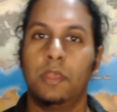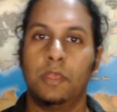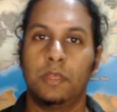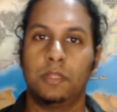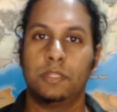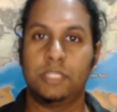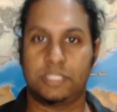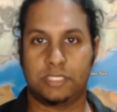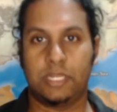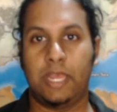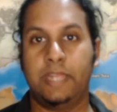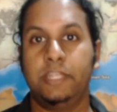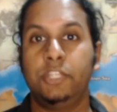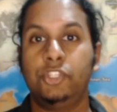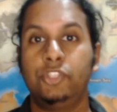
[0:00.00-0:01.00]
Listen, I
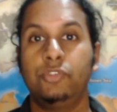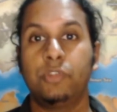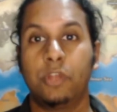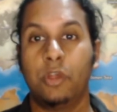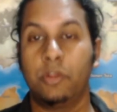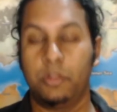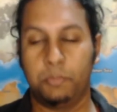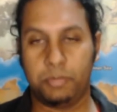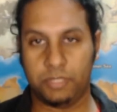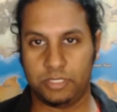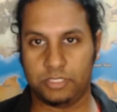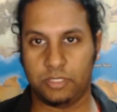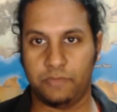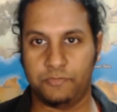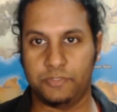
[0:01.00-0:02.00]
need you to go to
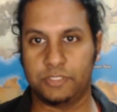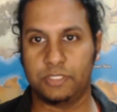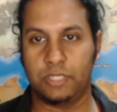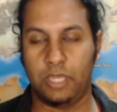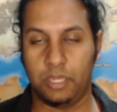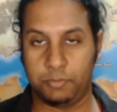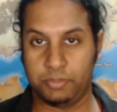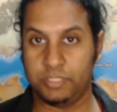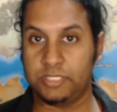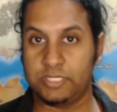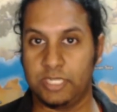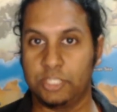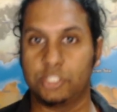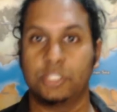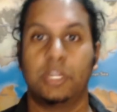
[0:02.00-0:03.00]
the police
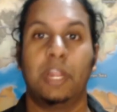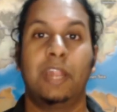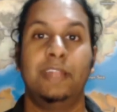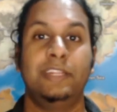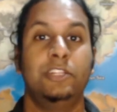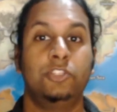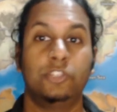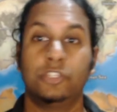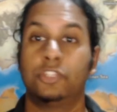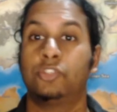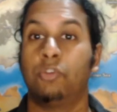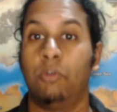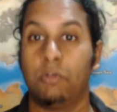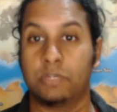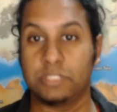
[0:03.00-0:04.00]
station, and I need you to
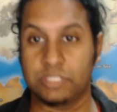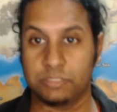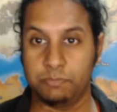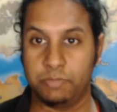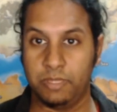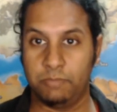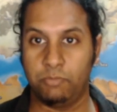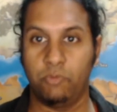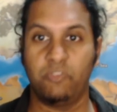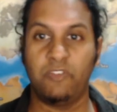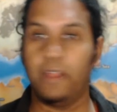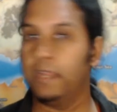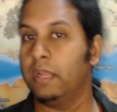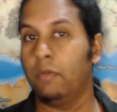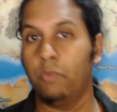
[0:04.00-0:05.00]
talk to some people,
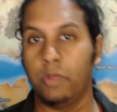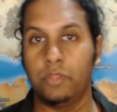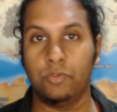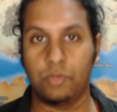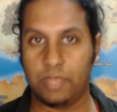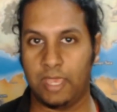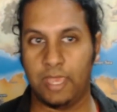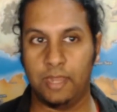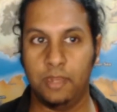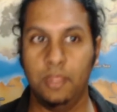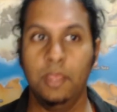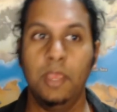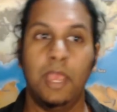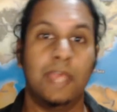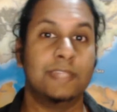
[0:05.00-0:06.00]
find out what you can,
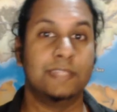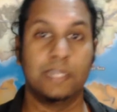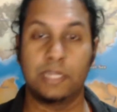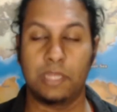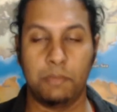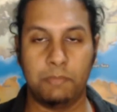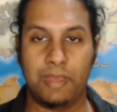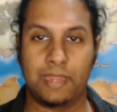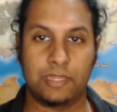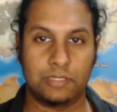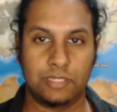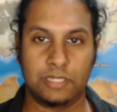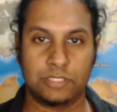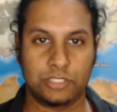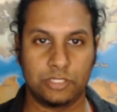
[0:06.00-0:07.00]
and then come back and let
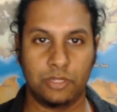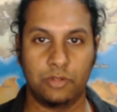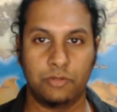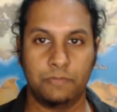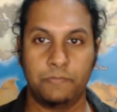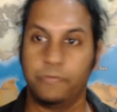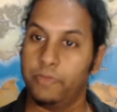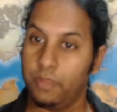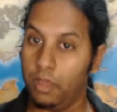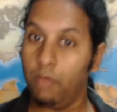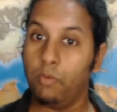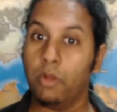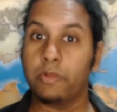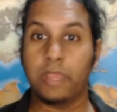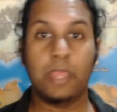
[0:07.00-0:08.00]
us know. Oh,
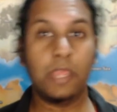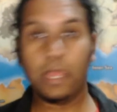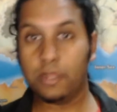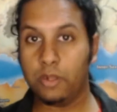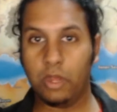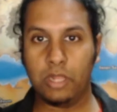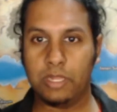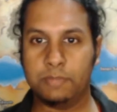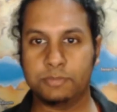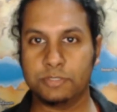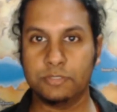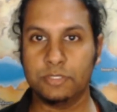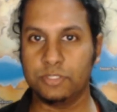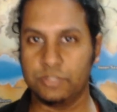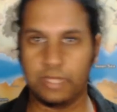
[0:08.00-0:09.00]
okay, yeah, no, I'll
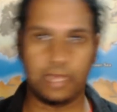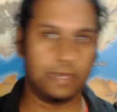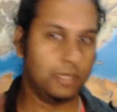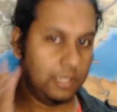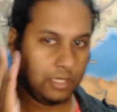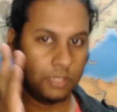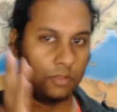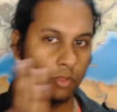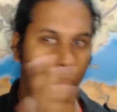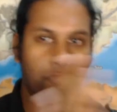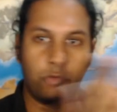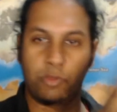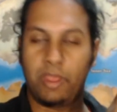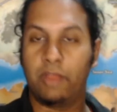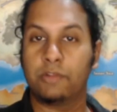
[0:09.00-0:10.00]
absolutely do that. Lawful
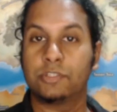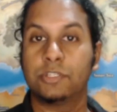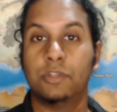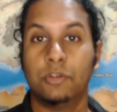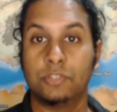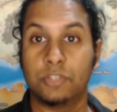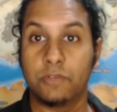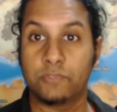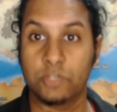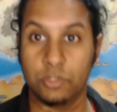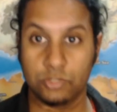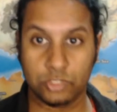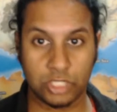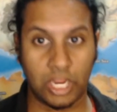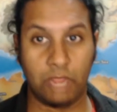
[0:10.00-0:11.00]
character goes off to go
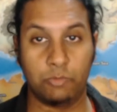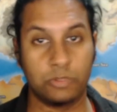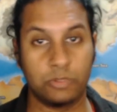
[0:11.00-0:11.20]
chat with the